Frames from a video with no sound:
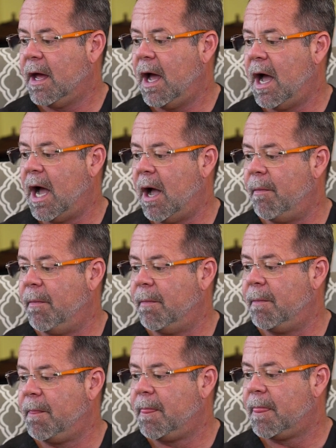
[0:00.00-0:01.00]

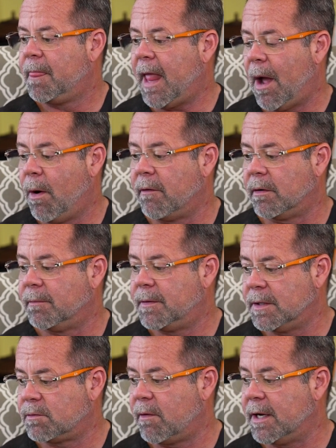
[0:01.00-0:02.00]
Um, however,
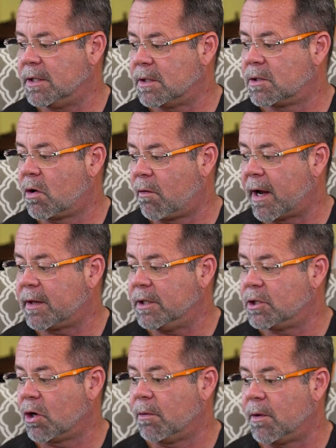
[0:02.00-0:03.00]
this range is correctly
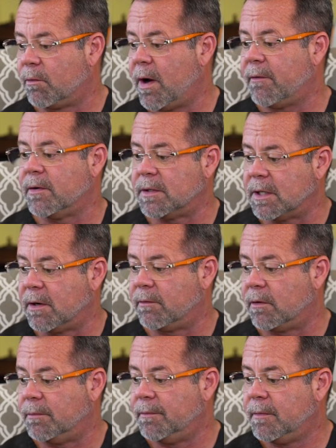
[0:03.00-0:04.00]
termed the reference
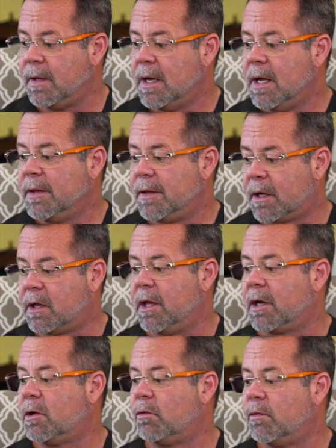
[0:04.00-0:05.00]
interval. The
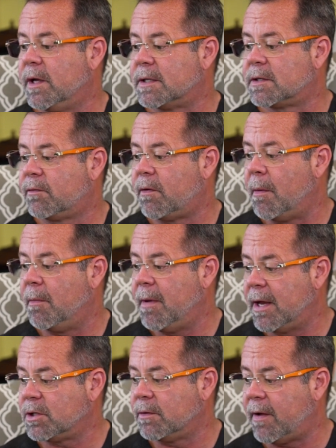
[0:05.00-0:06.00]
clinical risk from a
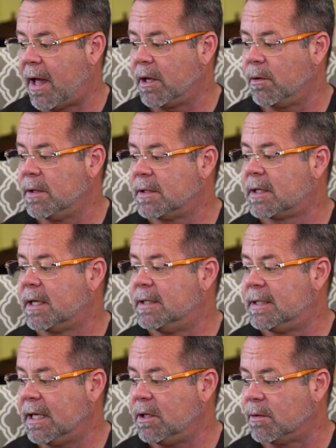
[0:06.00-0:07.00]
measured value is
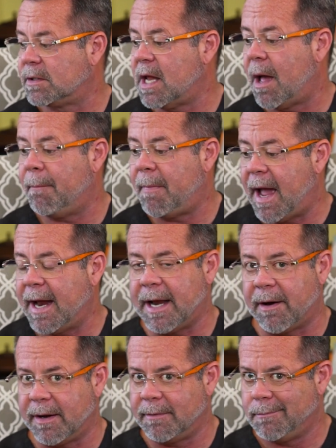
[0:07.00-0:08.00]
continuous, not
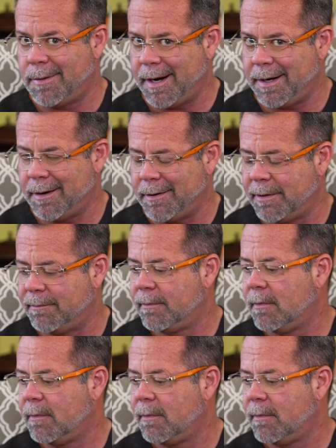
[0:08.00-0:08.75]
binary. Binary.